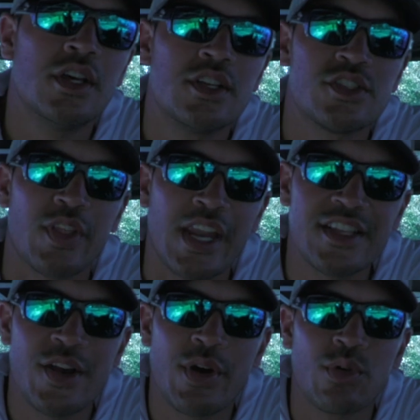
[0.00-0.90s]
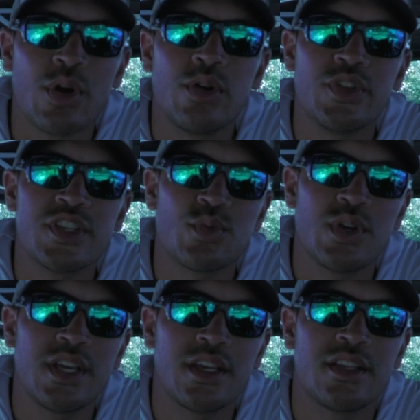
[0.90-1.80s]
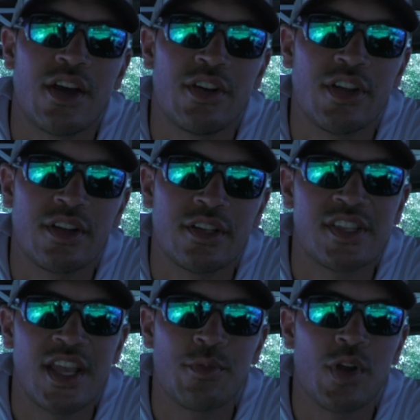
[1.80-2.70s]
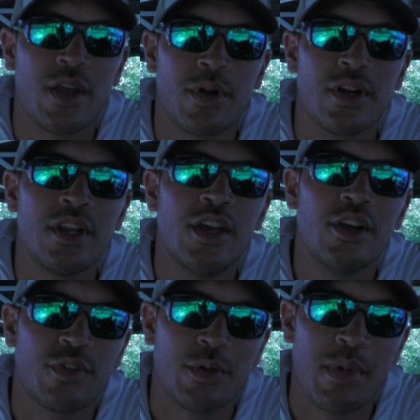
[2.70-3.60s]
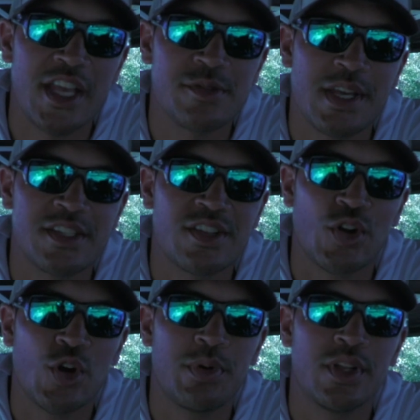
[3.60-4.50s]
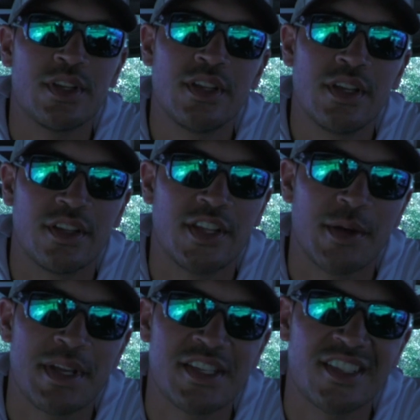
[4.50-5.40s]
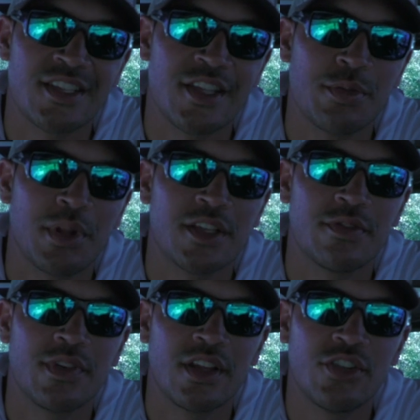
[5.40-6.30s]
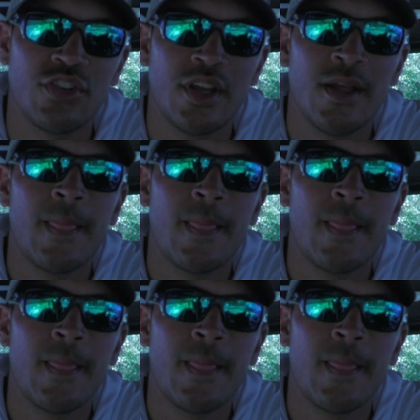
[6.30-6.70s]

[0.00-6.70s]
So that is how I rolled this week down here on Sam Rayburn for the Bassmaster Open to take my 16th place finish.